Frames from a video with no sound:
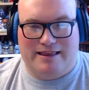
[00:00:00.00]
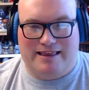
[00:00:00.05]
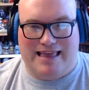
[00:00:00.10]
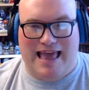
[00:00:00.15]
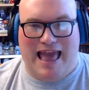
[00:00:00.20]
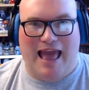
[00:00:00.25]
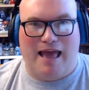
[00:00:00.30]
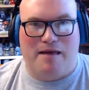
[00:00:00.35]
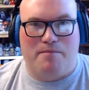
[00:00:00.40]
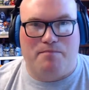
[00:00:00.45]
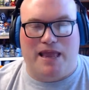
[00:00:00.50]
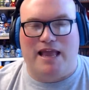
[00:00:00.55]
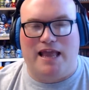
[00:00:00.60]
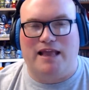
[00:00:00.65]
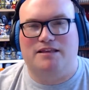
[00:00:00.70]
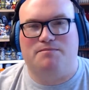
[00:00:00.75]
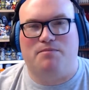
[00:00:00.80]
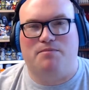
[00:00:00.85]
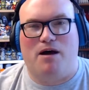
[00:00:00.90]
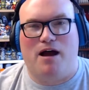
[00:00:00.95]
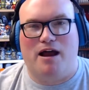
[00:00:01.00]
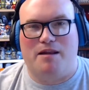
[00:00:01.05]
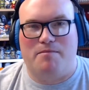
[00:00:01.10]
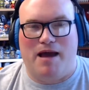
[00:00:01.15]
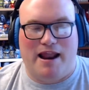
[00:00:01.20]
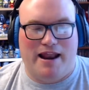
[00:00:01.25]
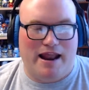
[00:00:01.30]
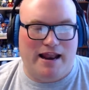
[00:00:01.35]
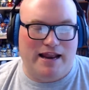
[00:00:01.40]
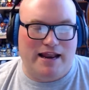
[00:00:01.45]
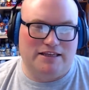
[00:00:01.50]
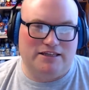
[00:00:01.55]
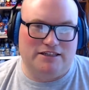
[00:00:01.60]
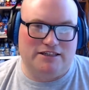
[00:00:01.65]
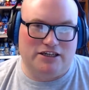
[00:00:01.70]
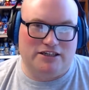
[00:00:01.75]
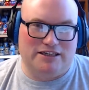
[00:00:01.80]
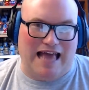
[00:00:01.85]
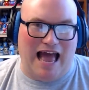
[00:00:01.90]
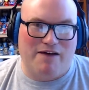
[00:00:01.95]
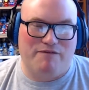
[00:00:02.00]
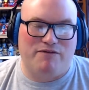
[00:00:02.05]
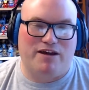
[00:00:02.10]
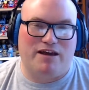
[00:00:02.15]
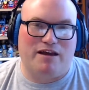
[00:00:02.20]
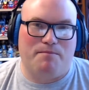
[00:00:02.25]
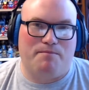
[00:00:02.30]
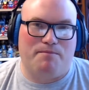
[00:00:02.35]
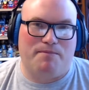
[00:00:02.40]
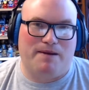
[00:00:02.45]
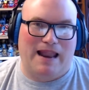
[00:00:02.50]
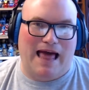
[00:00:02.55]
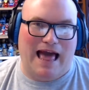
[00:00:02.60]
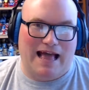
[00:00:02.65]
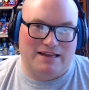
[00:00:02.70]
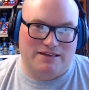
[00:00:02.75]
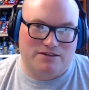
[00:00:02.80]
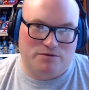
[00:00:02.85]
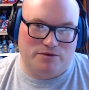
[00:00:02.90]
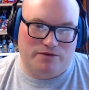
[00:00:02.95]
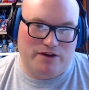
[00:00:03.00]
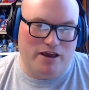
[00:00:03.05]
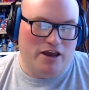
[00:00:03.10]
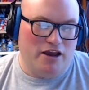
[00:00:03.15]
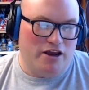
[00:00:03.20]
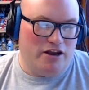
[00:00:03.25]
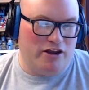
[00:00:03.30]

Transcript: get being Spider-Man, and he's just having a blast with it.